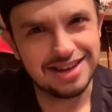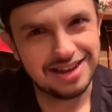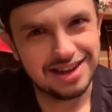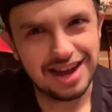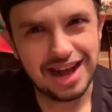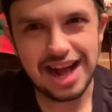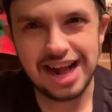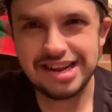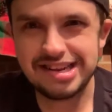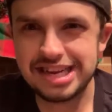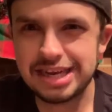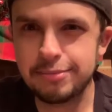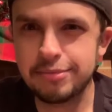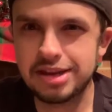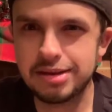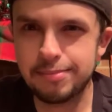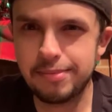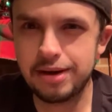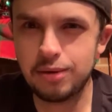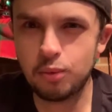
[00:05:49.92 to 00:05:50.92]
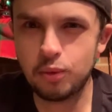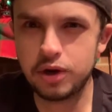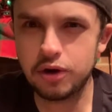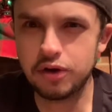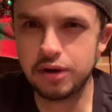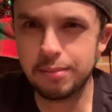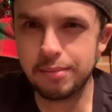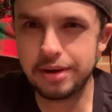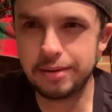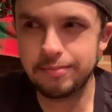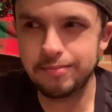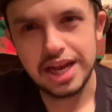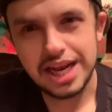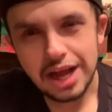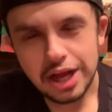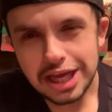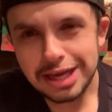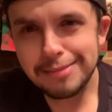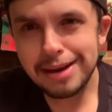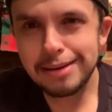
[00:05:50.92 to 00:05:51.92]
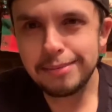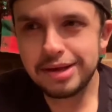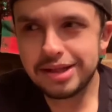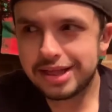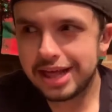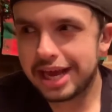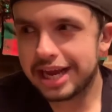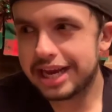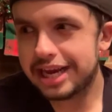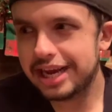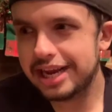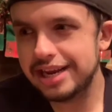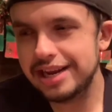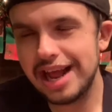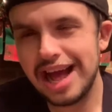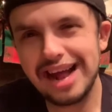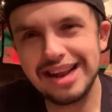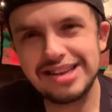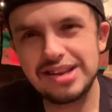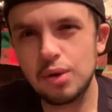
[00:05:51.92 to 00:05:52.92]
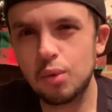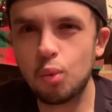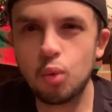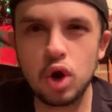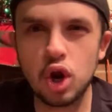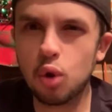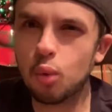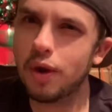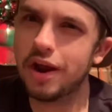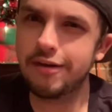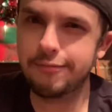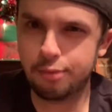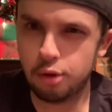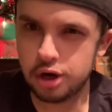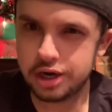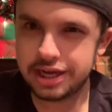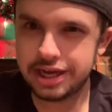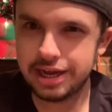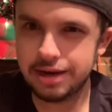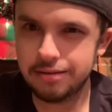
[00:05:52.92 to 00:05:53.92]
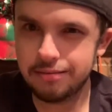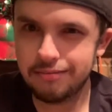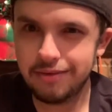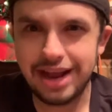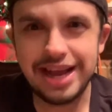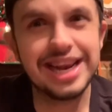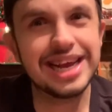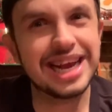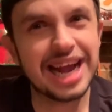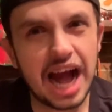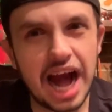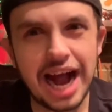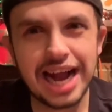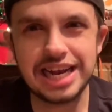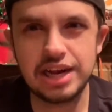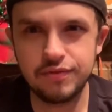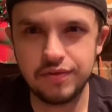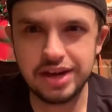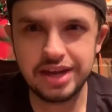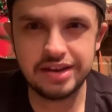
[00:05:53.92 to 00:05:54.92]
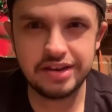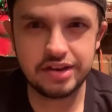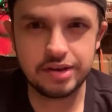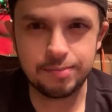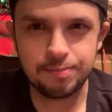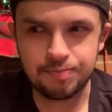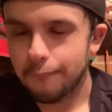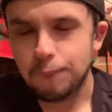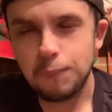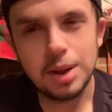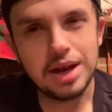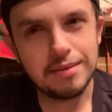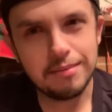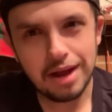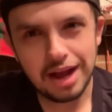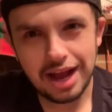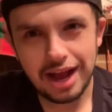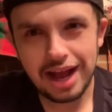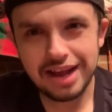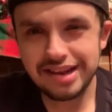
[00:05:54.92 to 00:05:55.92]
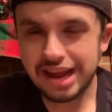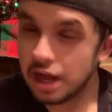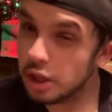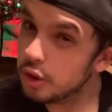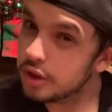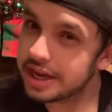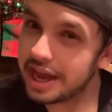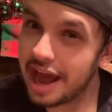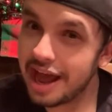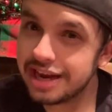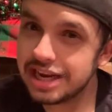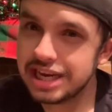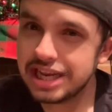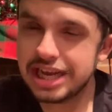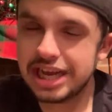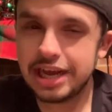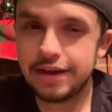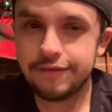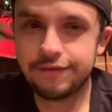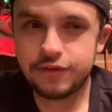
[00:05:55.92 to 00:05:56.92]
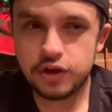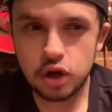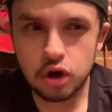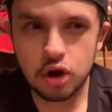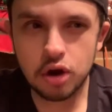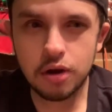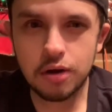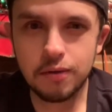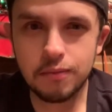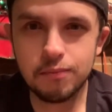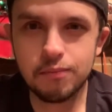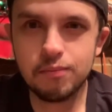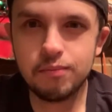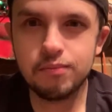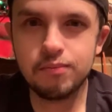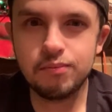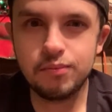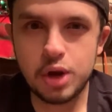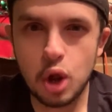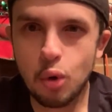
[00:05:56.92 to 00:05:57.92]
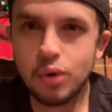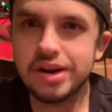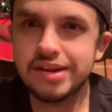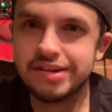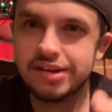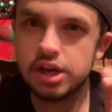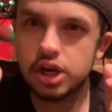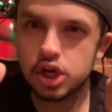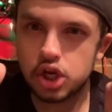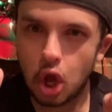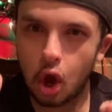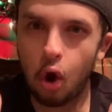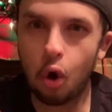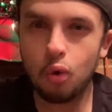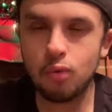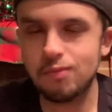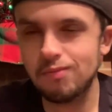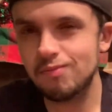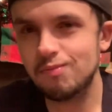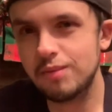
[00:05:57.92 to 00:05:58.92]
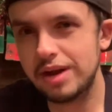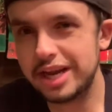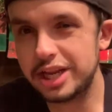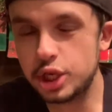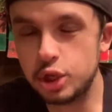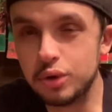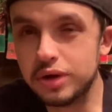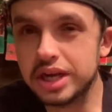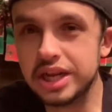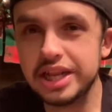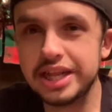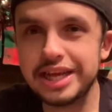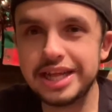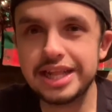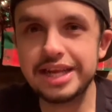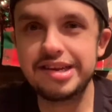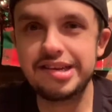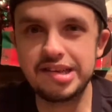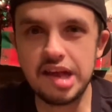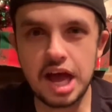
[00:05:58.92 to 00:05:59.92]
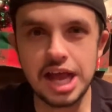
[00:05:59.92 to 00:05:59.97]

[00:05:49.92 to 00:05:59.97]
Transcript: That seems a bit weird to me. Now, you may be thinking that's a weird way of putting it, and it kind of is. But as I look at it, if you're known as an adult and you can legally sign